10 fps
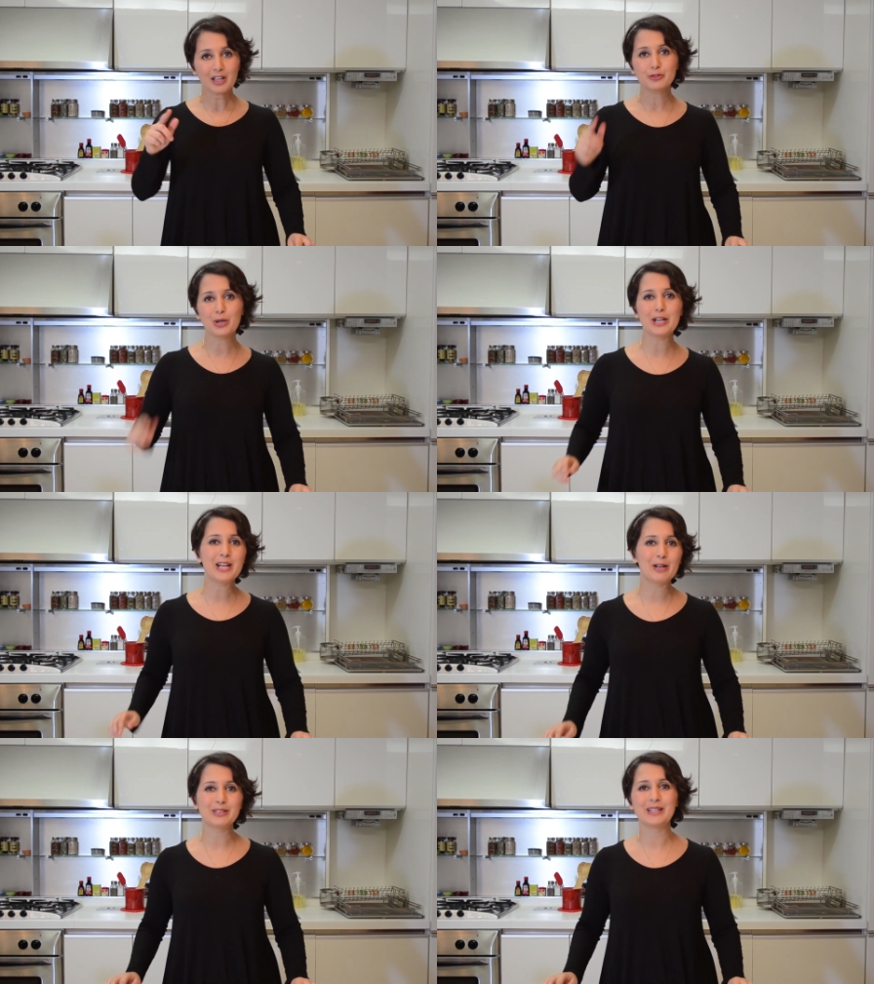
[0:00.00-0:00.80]
Try it
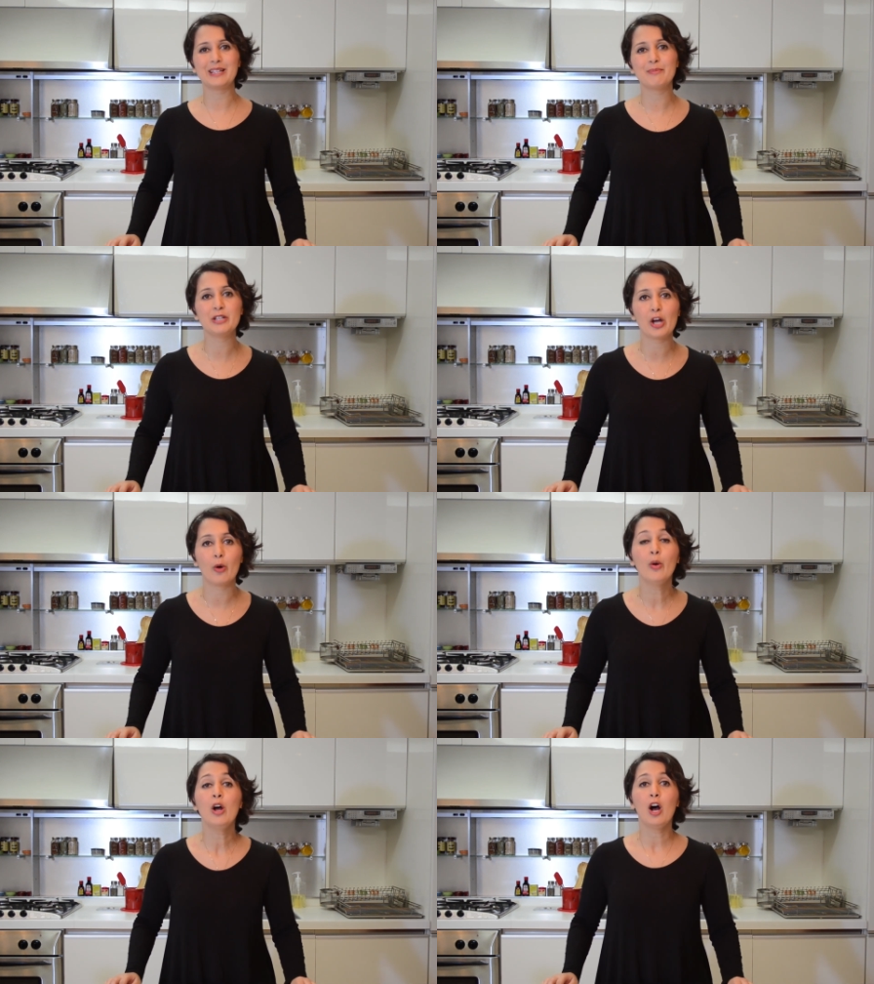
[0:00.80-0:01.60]
out and let me
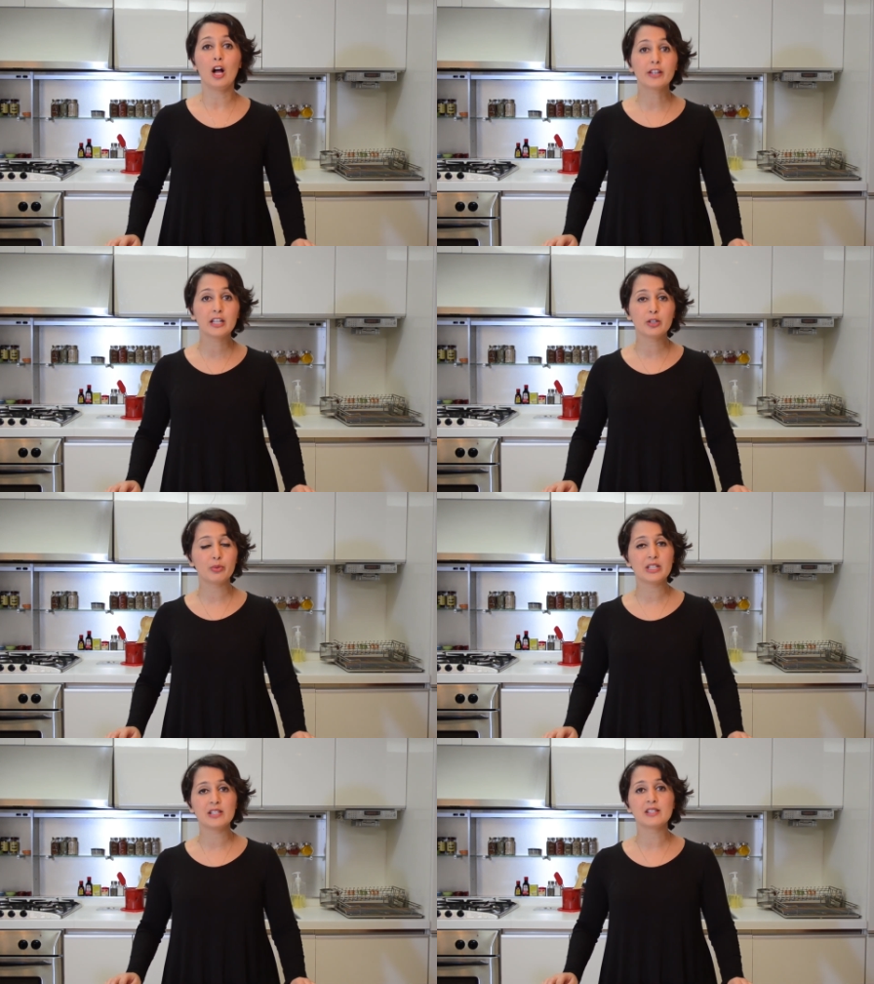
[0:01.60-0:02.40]
know. All the
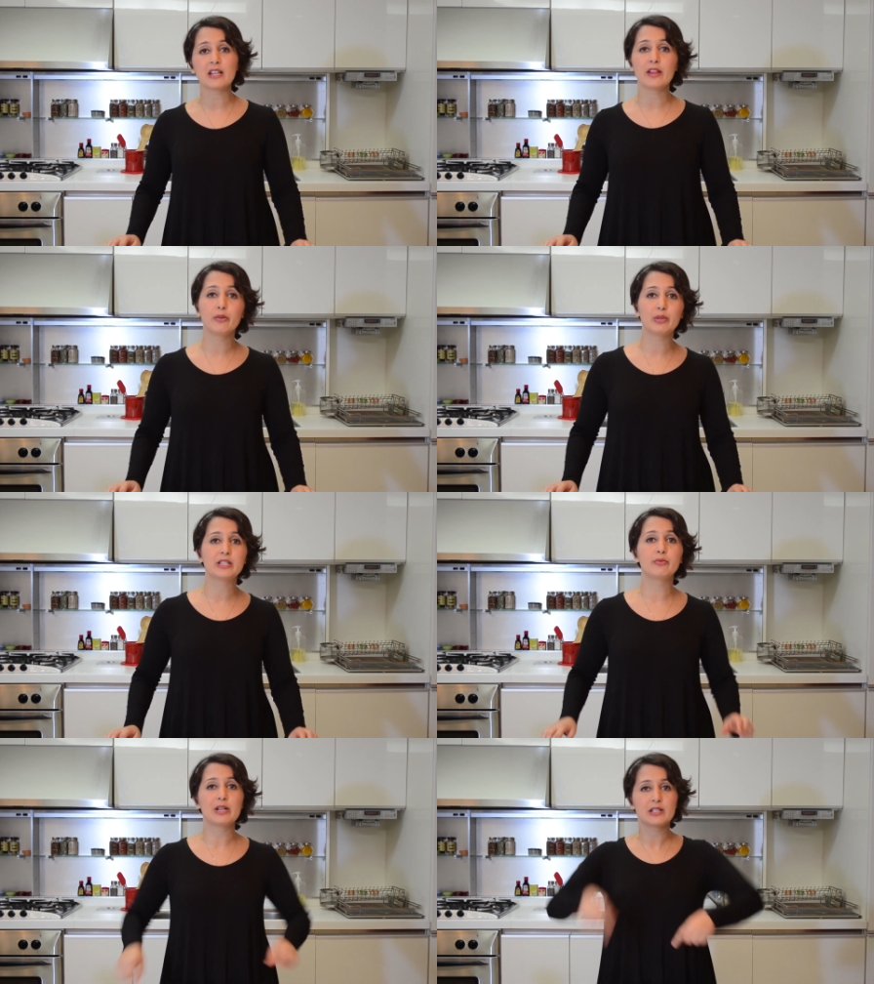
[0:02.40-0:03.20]
ingredients and the
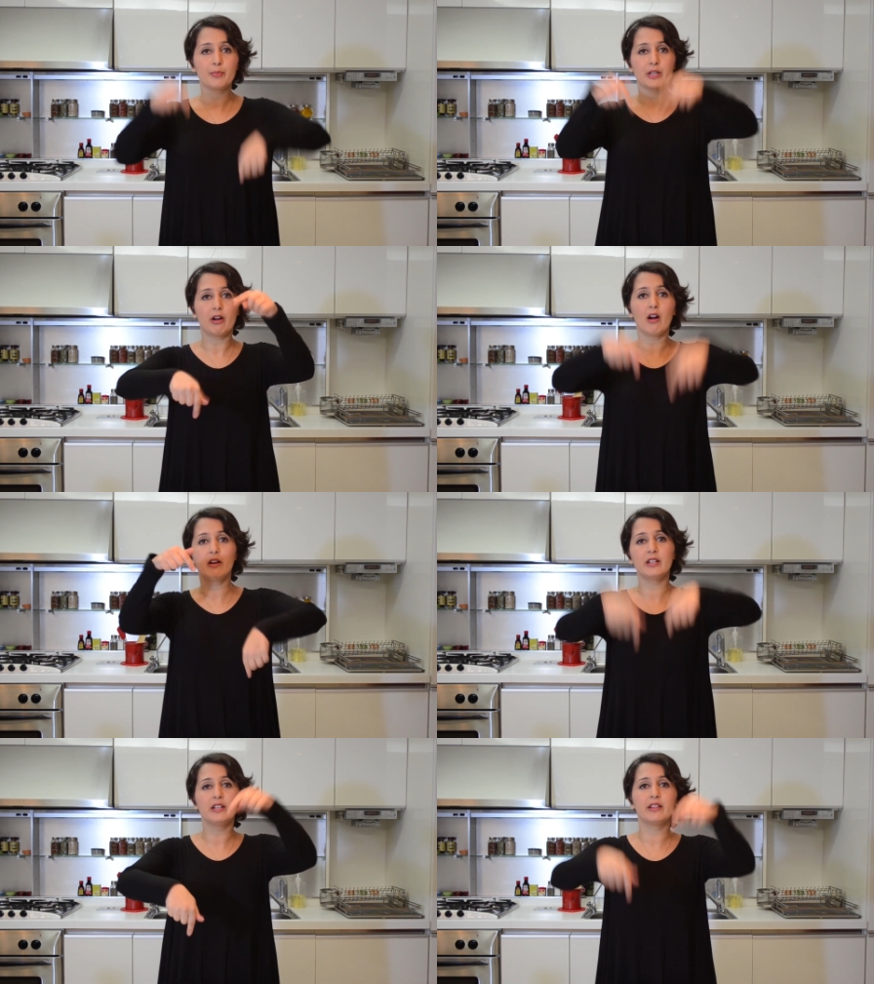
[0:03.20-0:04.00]
written recipe
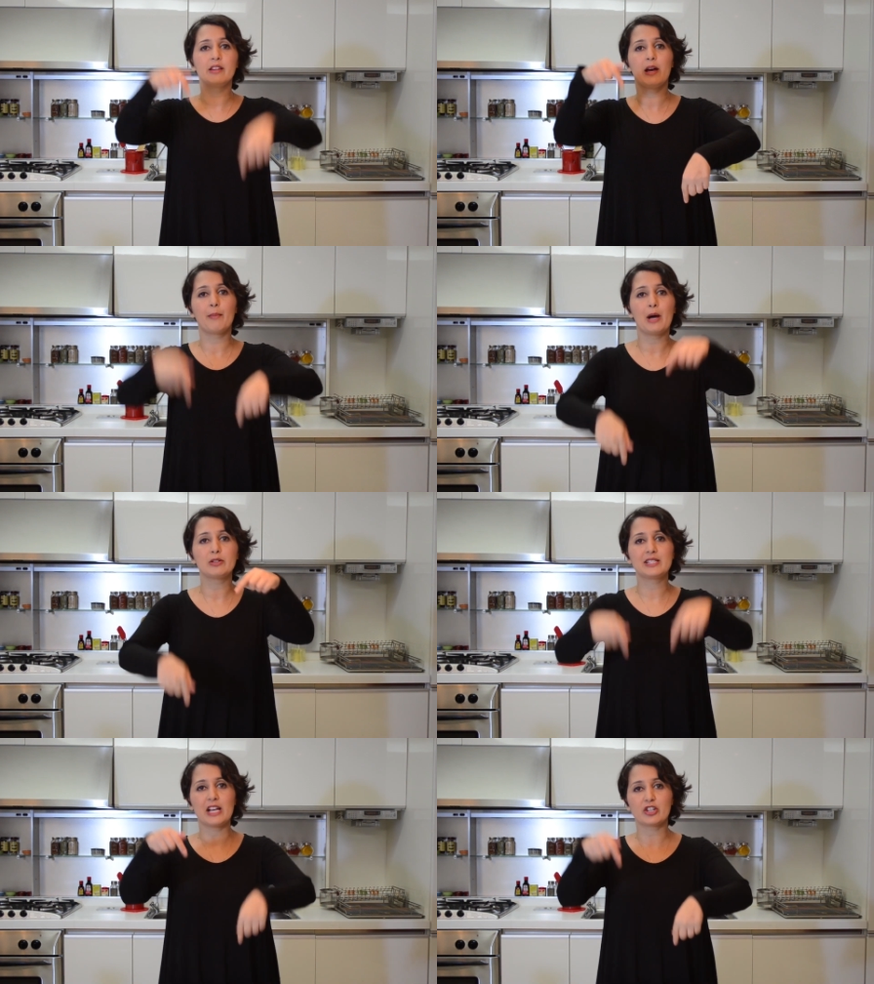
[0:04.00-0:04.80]
are in the
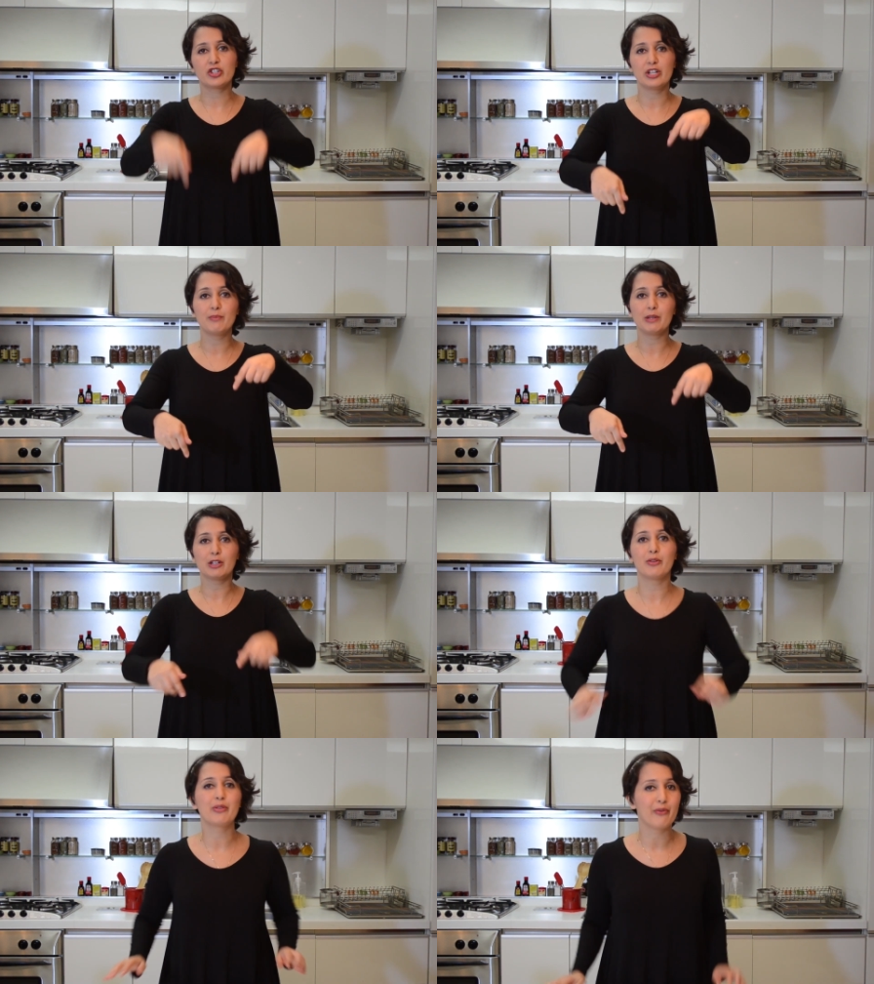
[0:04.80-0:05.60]
about section
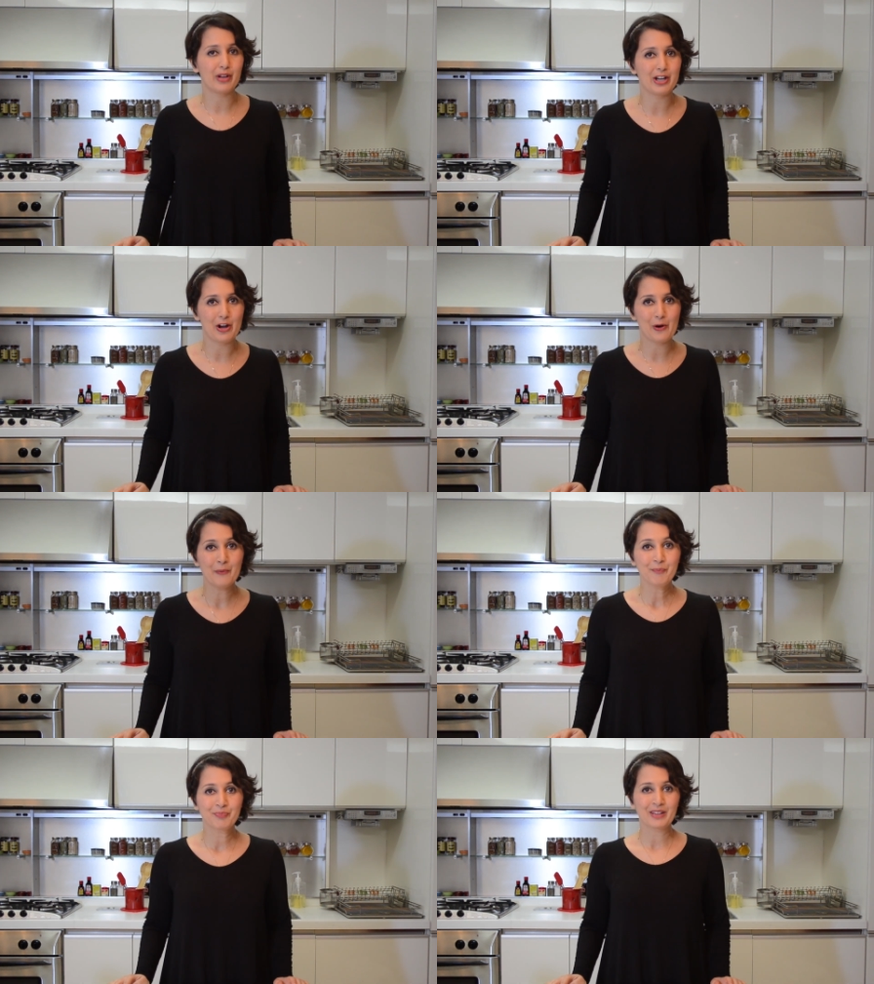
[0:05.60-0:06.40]
below the video.
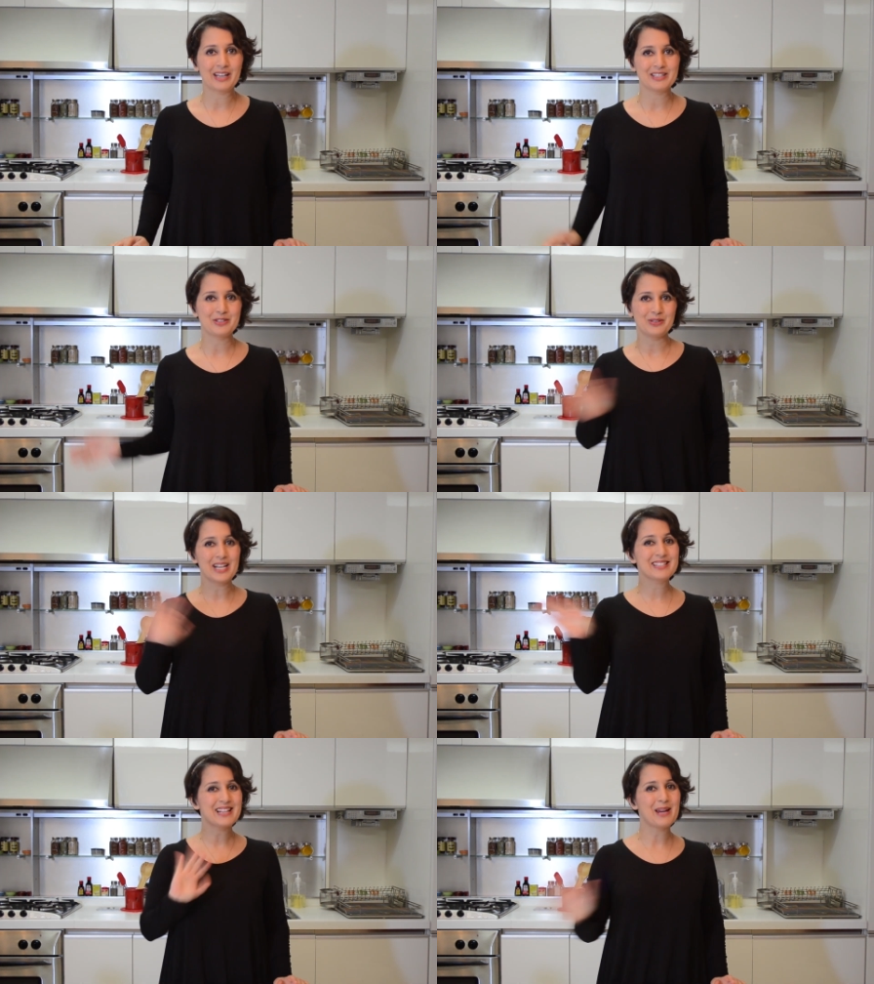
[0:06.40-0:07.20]
And see you
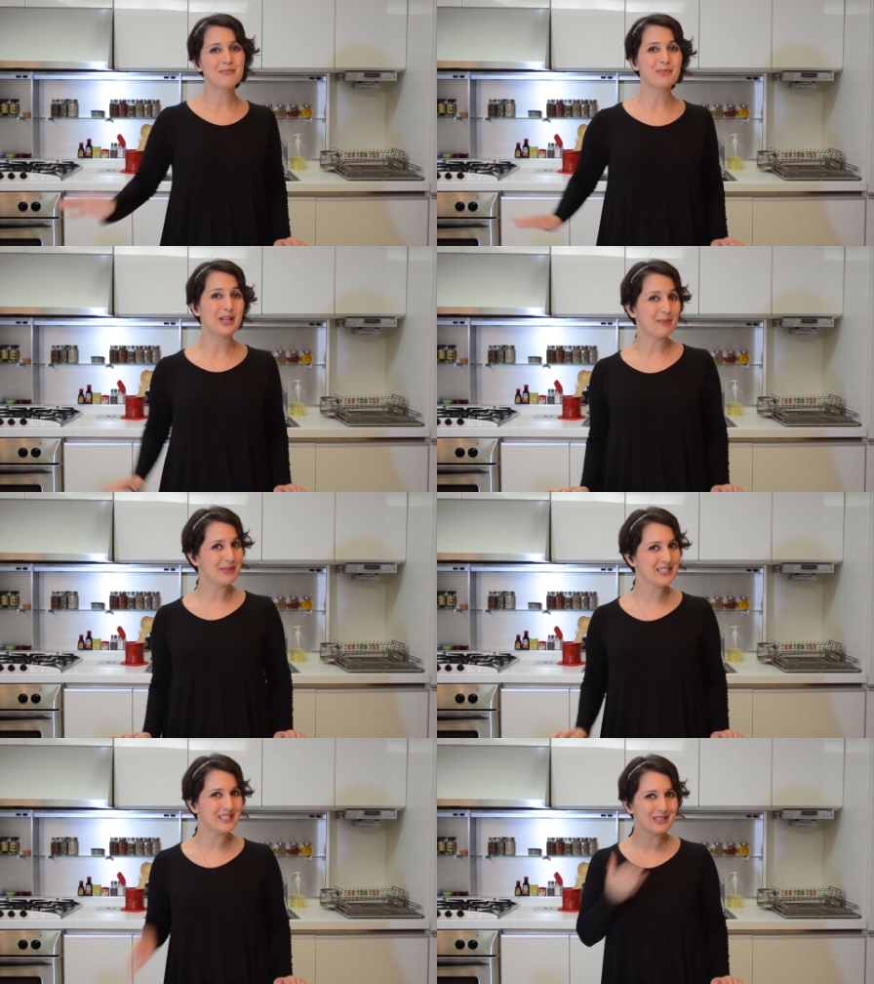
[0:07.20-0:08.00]
next time. Bon
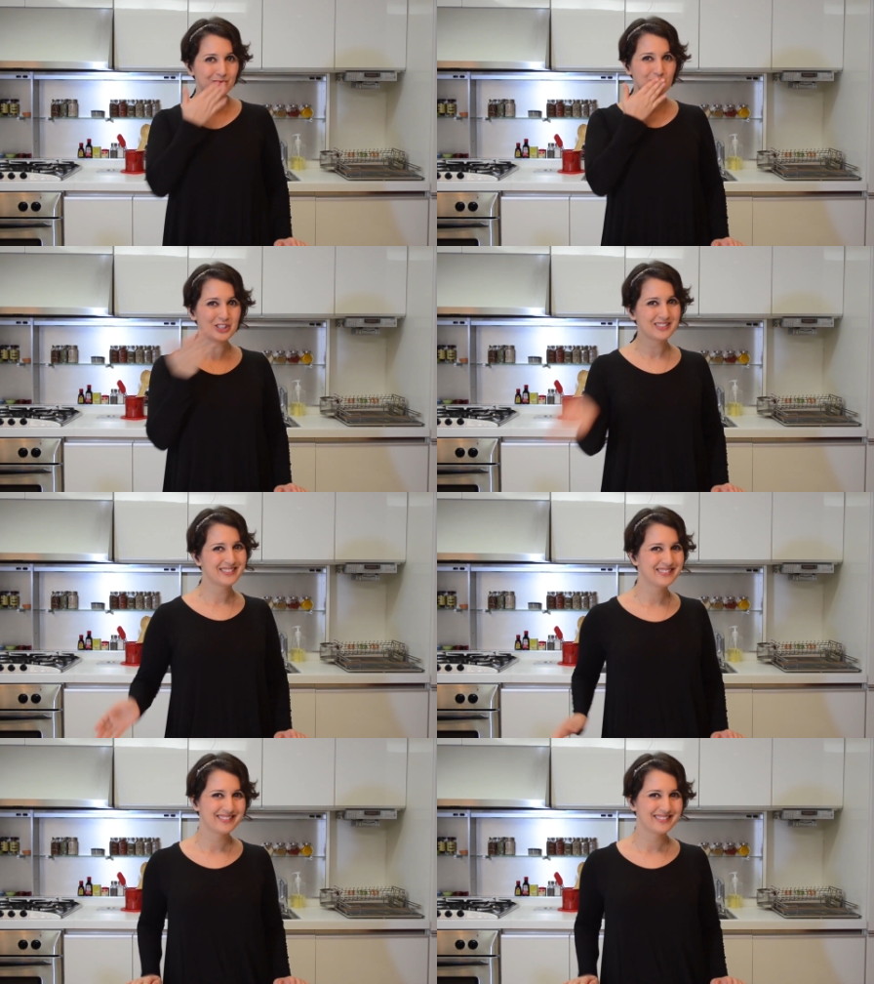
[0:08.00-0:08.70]
appetit!